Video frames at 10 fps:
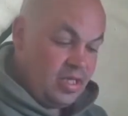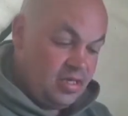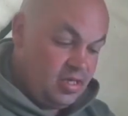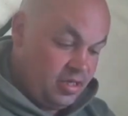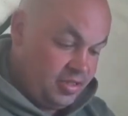your
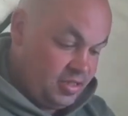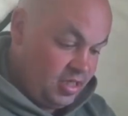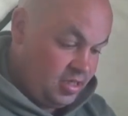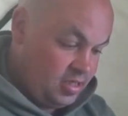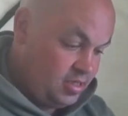lighter
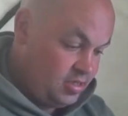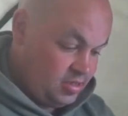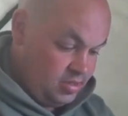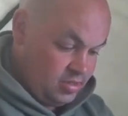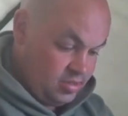
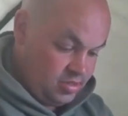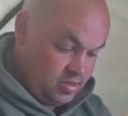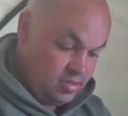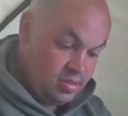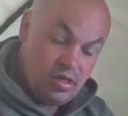
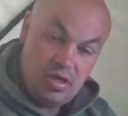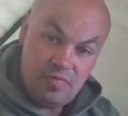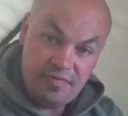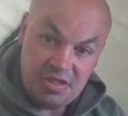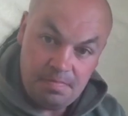and
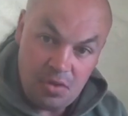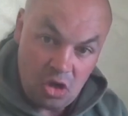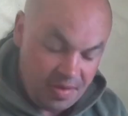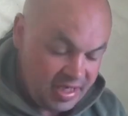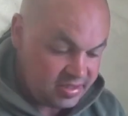obviously
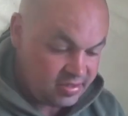blob it.